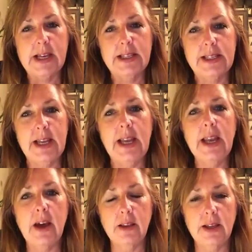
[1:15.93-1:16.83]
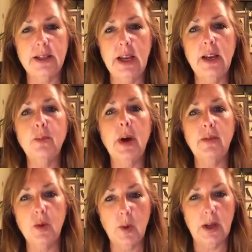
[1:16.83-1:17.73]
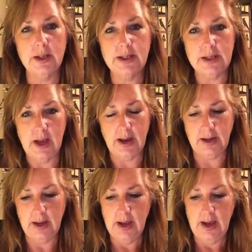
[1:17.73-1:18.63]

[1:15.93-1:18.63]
staying healthy, staying above the wellness line,